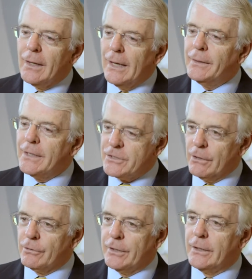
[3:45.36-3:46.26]
I think it's
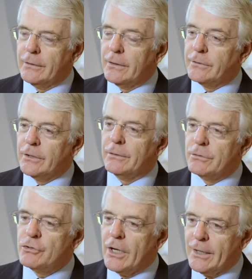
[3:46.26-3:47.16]
healthy that uh,
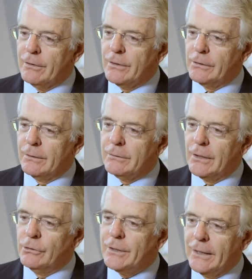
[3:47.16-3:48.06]
China are
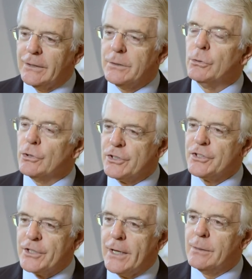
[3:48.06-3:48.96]
looking at a more
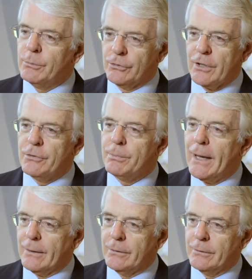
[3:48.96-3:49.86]
sustainable growth
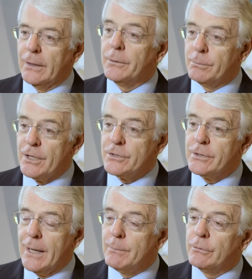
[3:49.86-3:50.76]
pattern at the present
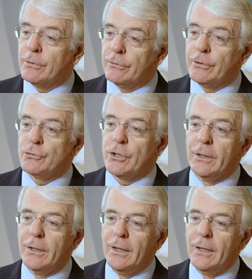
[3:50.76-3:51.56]
time and for the future.